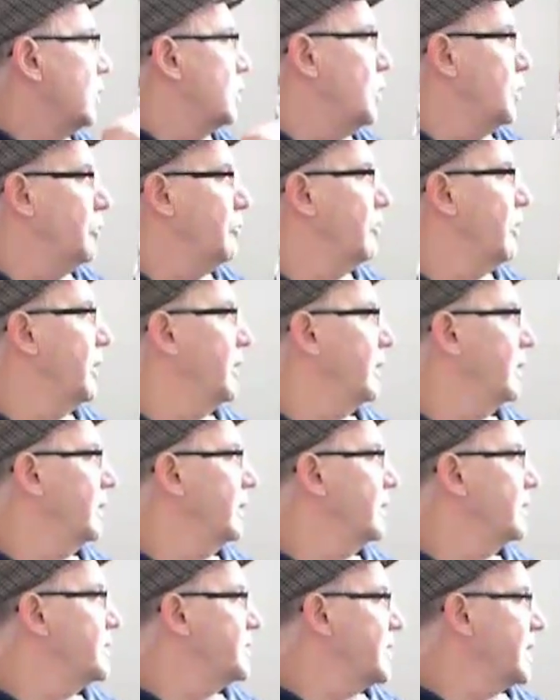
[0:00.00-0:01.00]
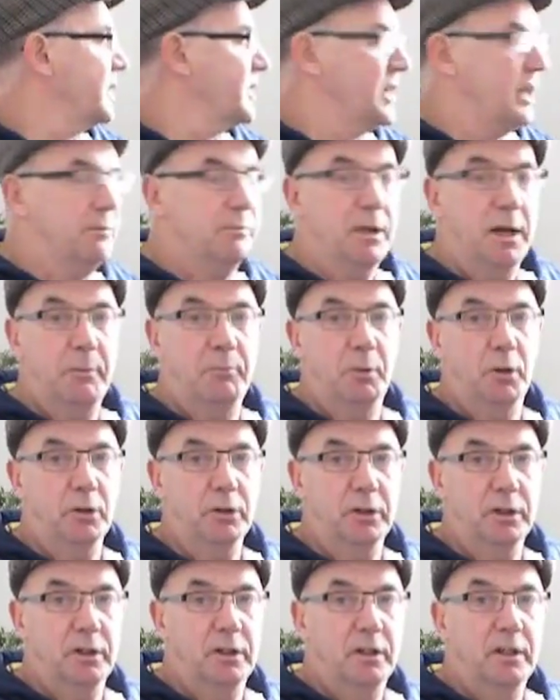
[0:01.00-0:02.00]
they're going to a 6 centimetre
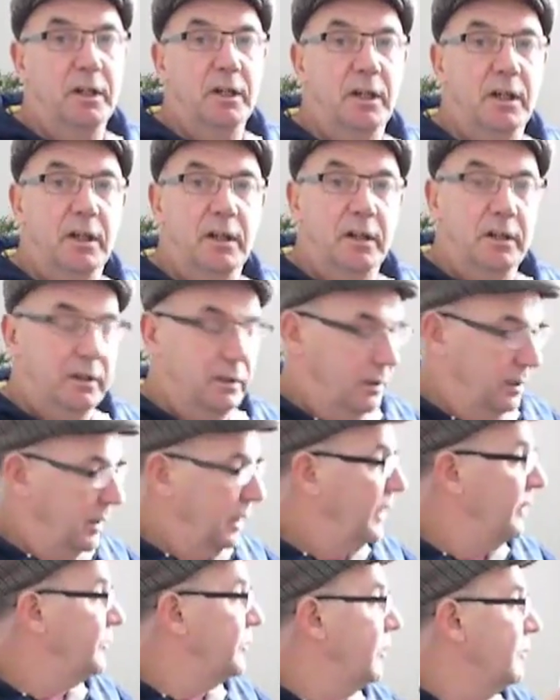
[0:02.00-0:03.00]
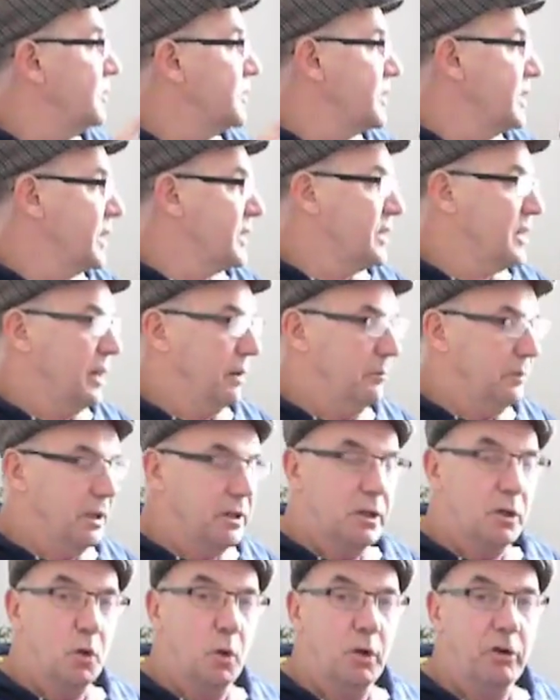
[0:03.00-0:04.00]
pot. From the 6
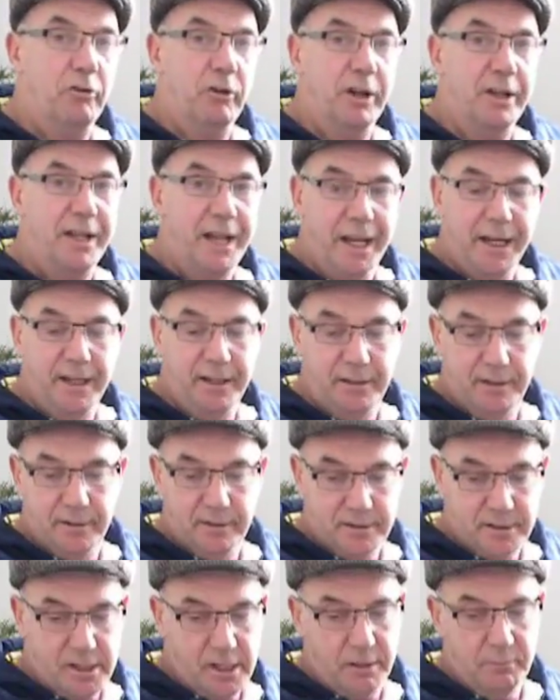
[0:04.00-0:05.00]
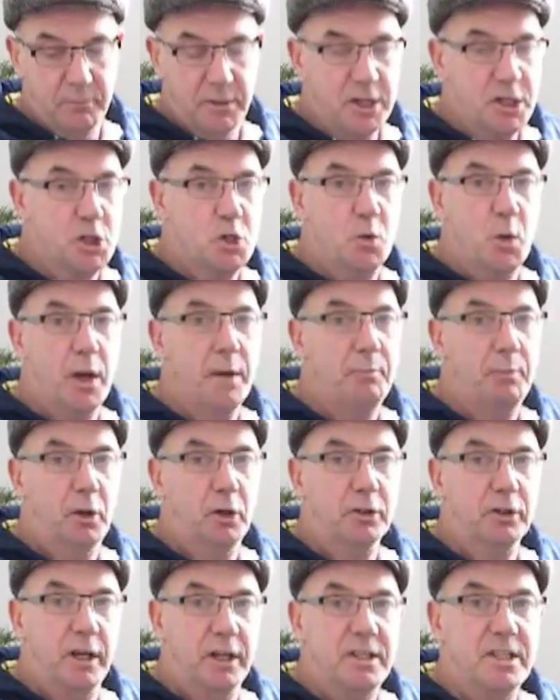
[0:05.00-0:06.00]
centimetre, they're going to a 9 centimetre
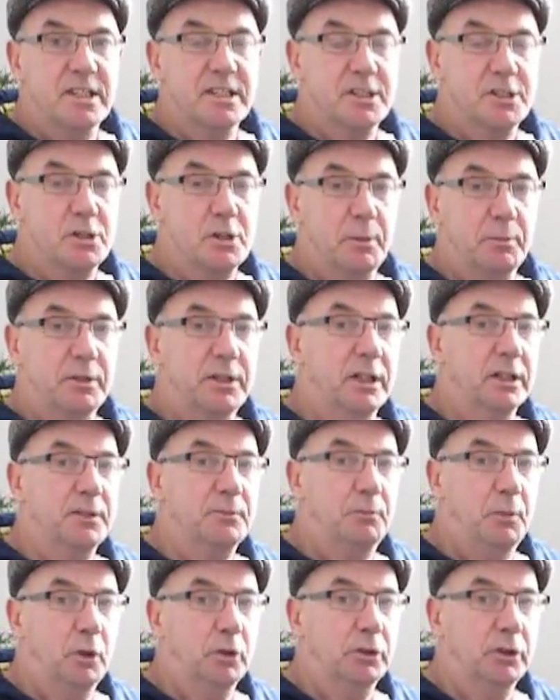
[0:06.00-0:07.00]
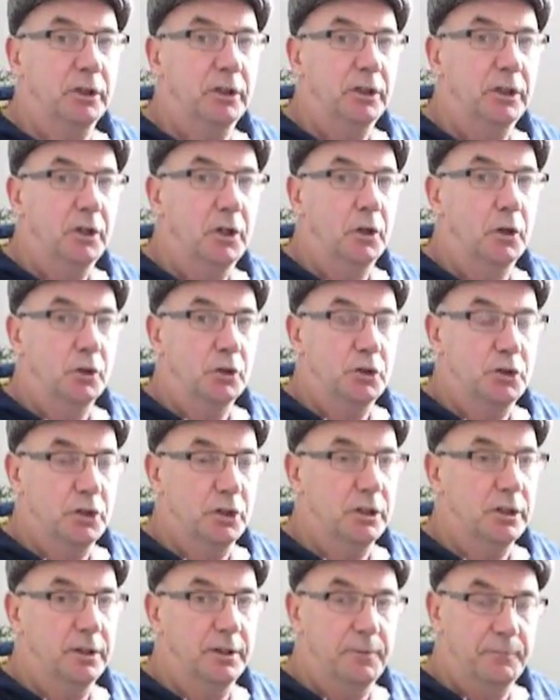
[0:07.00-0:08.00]
square pot, and you'll stop in that pot
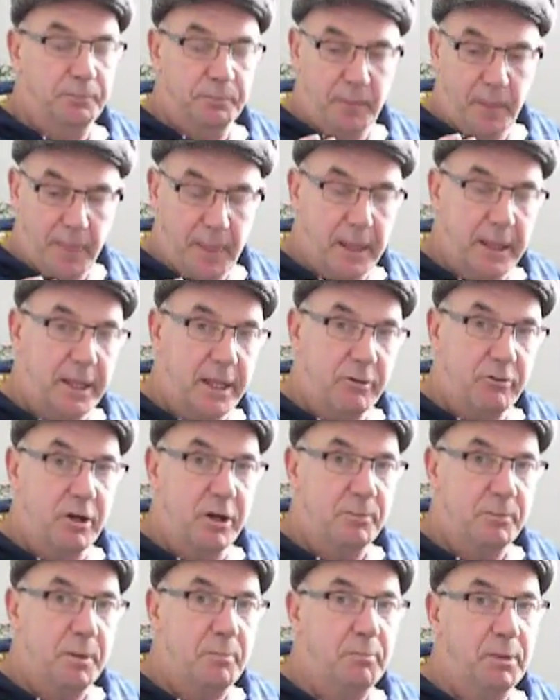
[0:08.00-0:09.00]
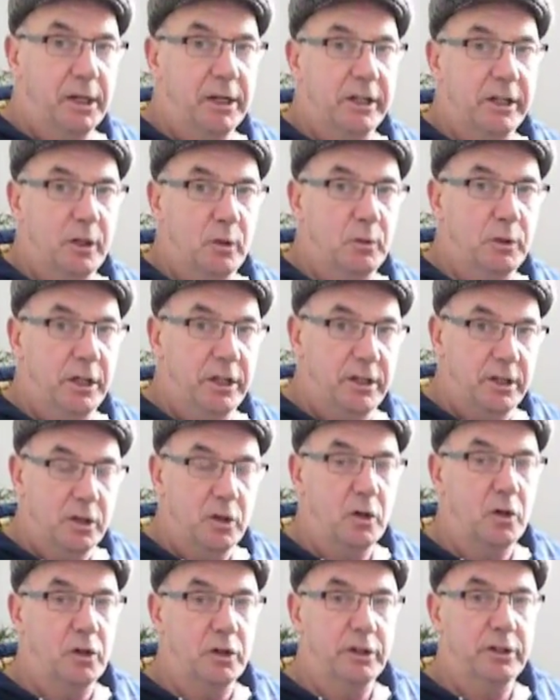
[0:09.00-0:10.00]
until they're ready to be planted out
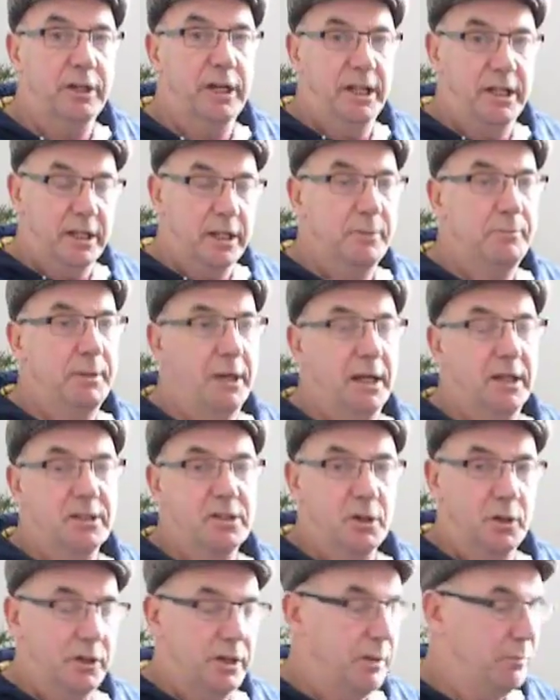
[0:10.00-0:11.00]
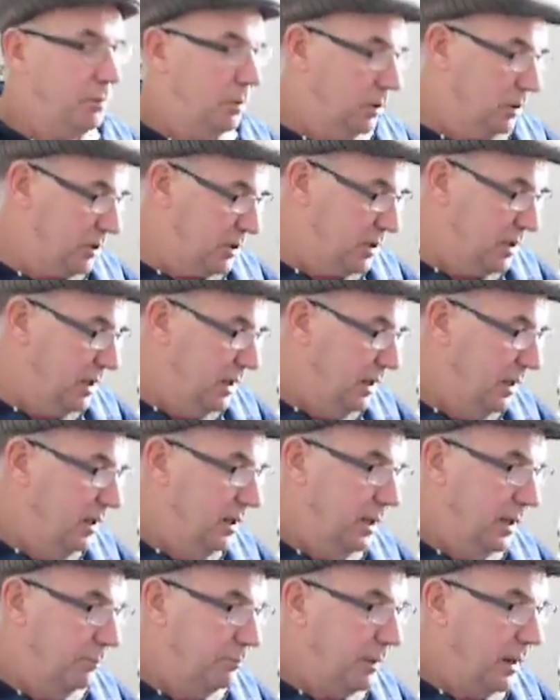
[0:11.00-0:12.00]
in the garden, into the beds or in the pots.
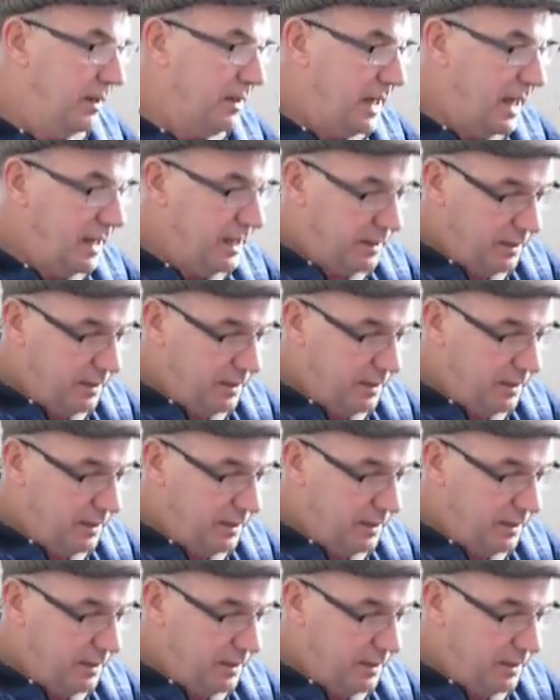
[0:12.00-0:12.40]
And by